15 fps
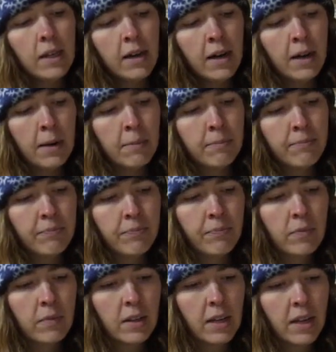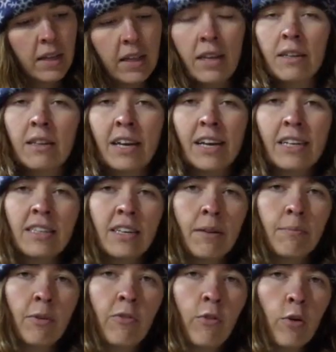um, and then, like I
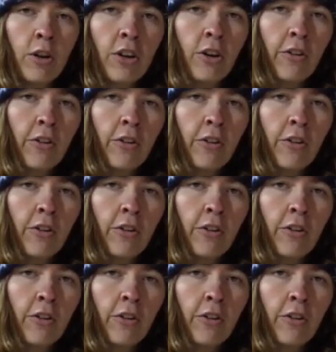said before, you know,